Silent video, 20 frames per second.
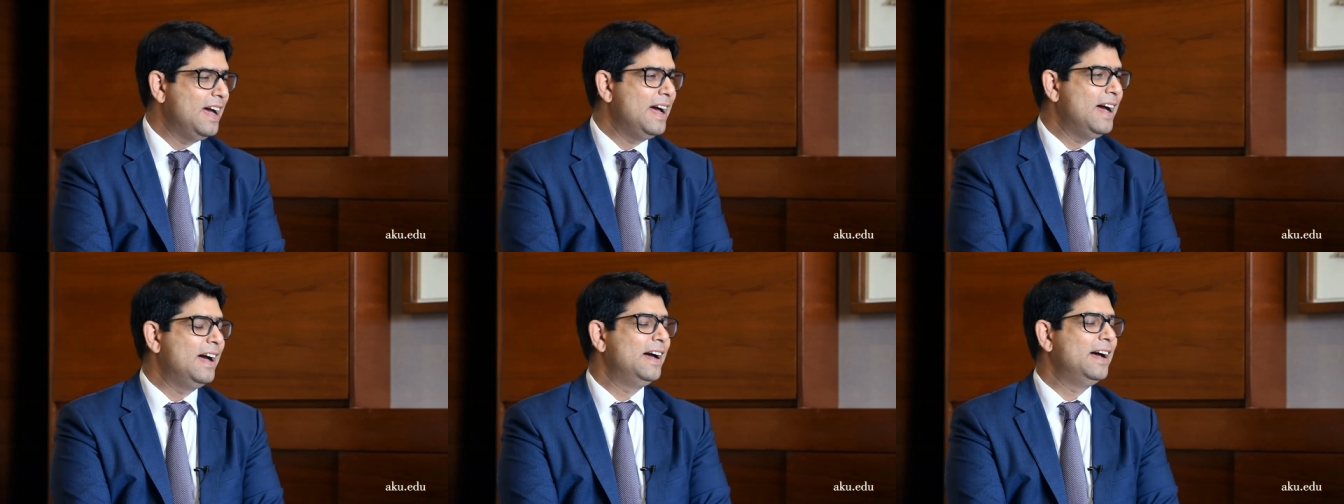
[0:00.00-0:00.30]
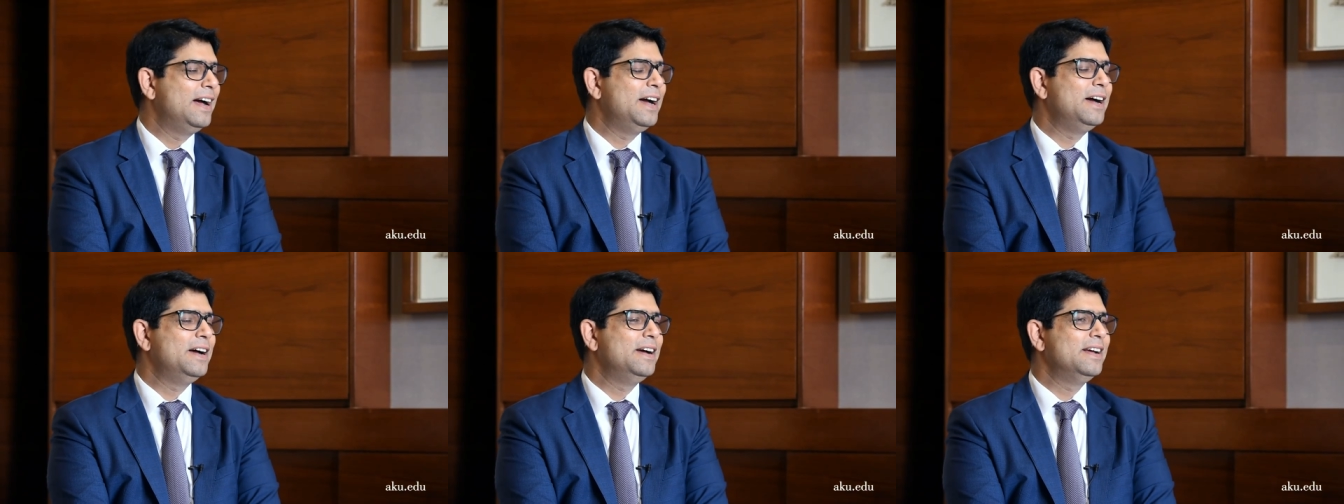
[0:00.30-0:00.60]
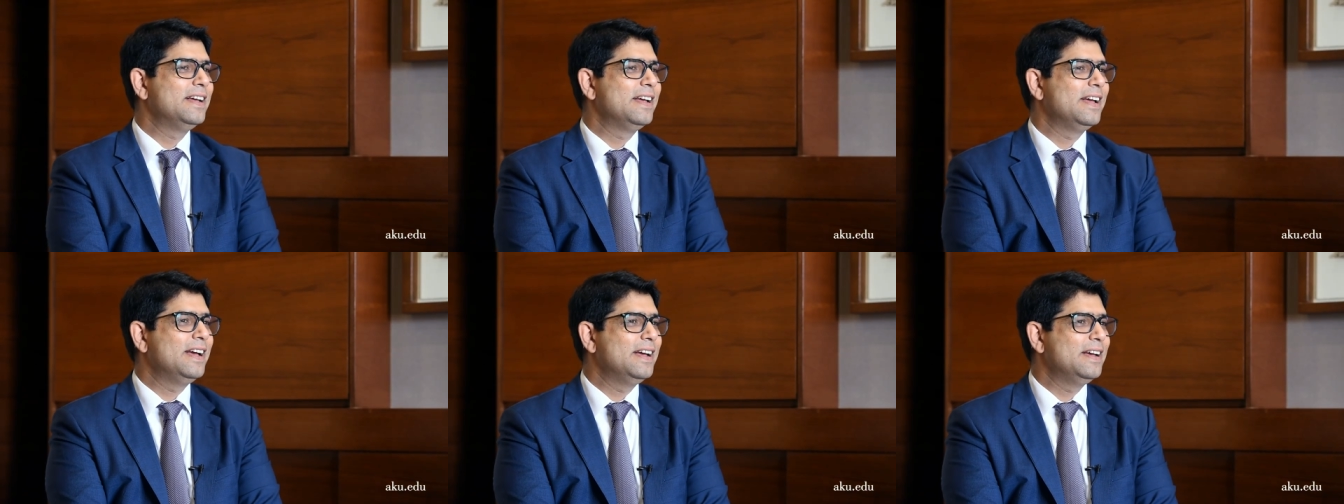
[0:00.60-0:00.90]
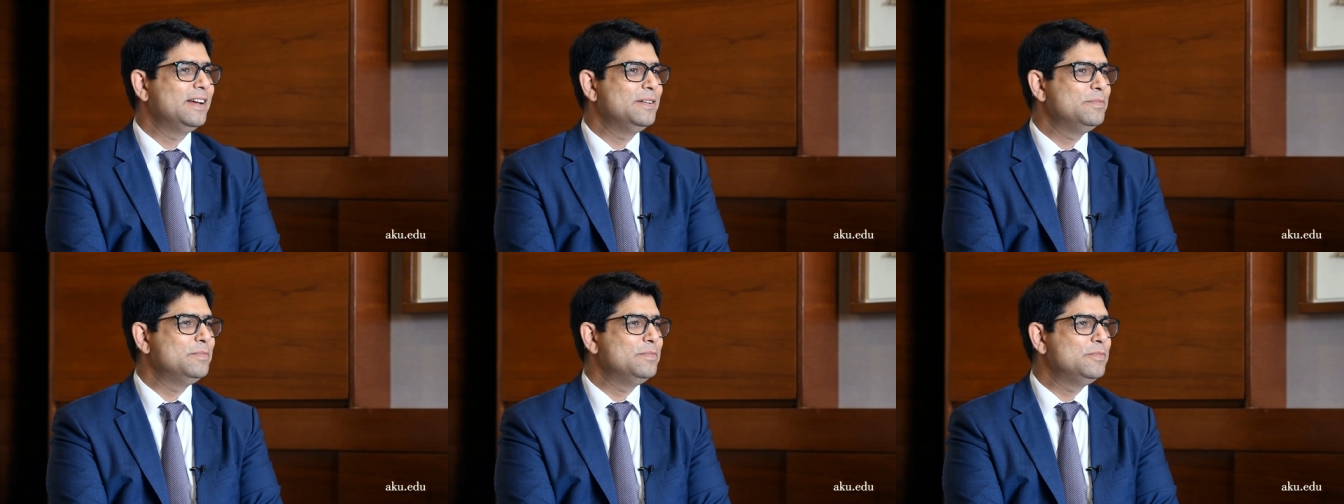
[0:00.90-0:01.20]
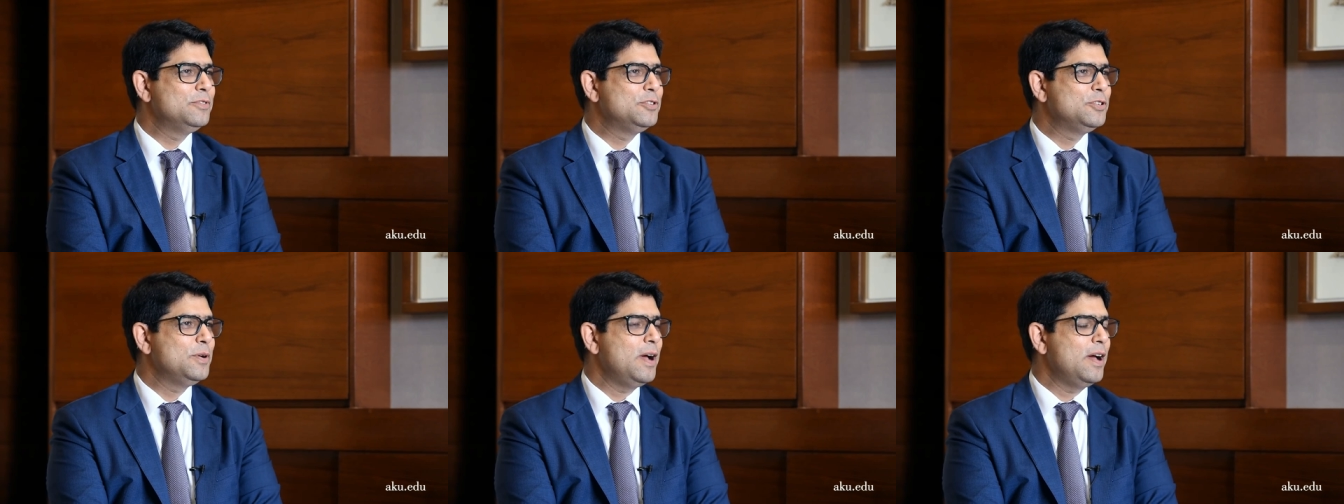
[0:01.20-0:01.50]
Uh,
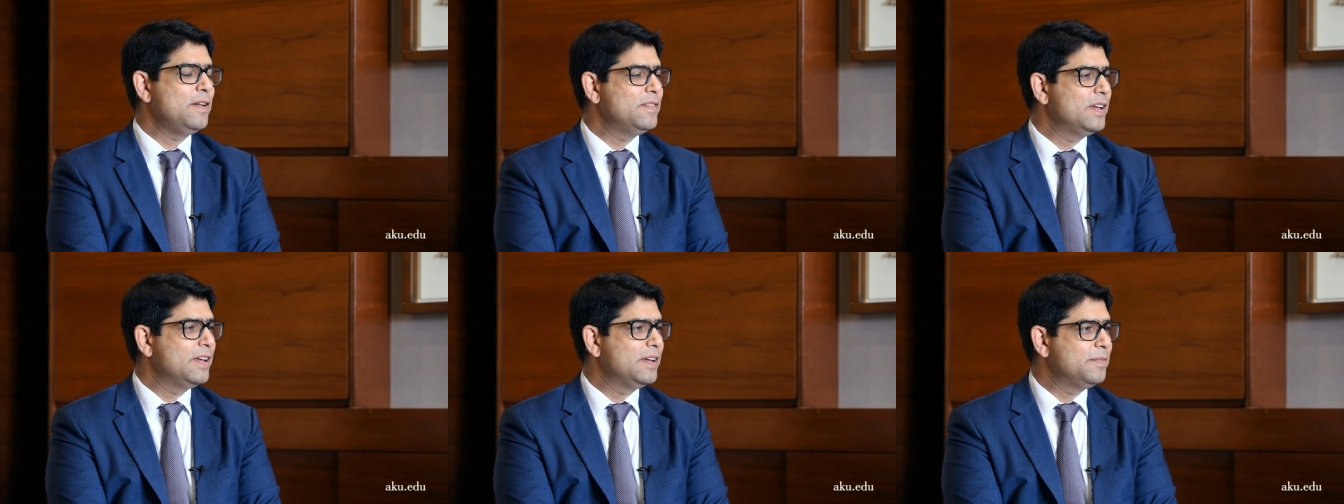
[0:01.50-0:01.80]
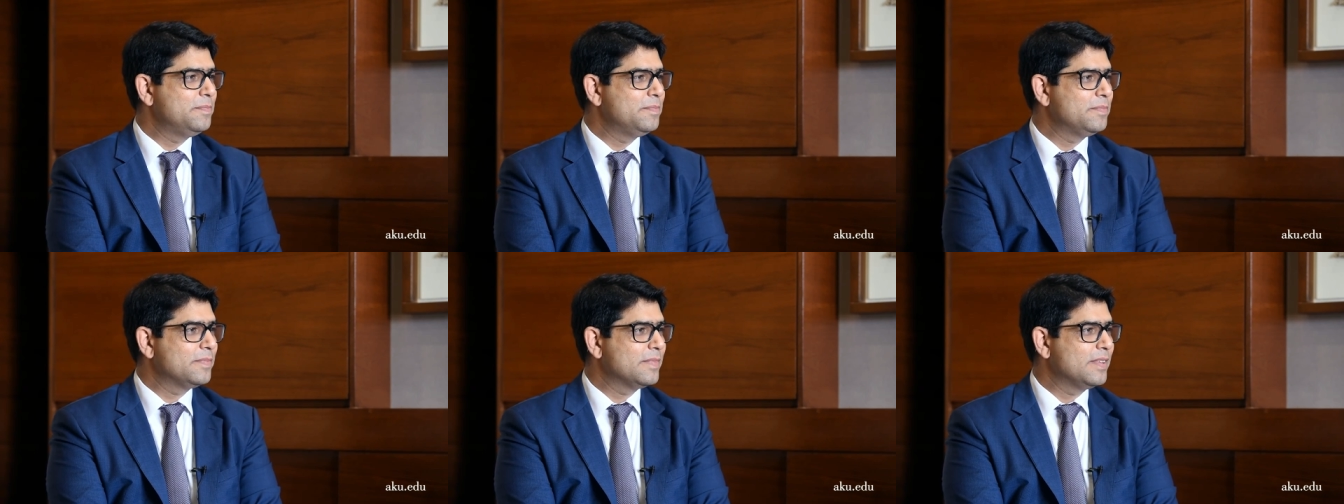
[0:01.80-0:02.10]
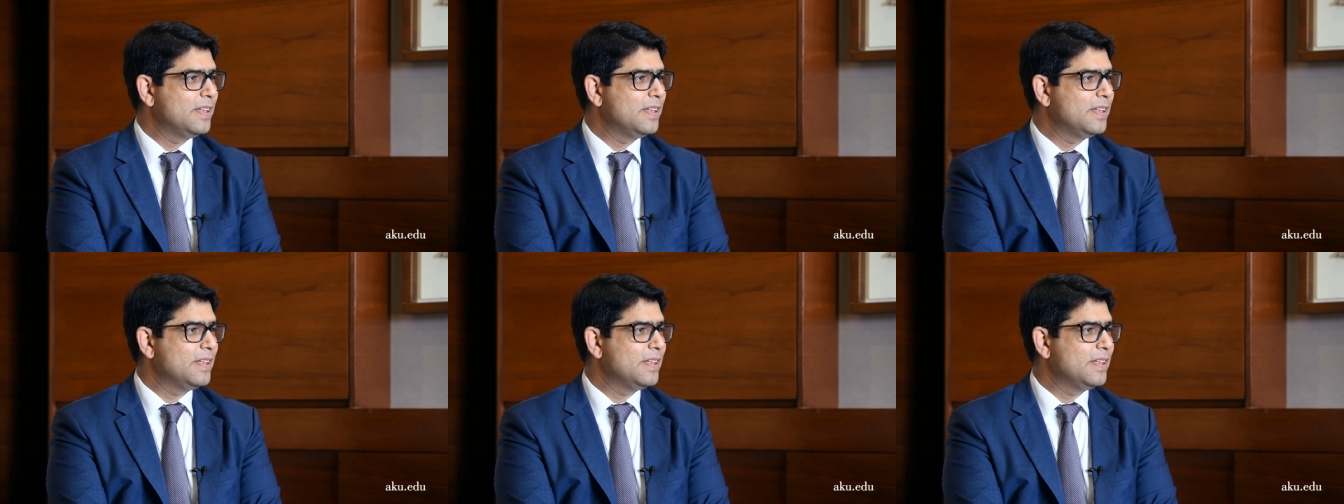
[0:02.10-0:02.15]
do you have a,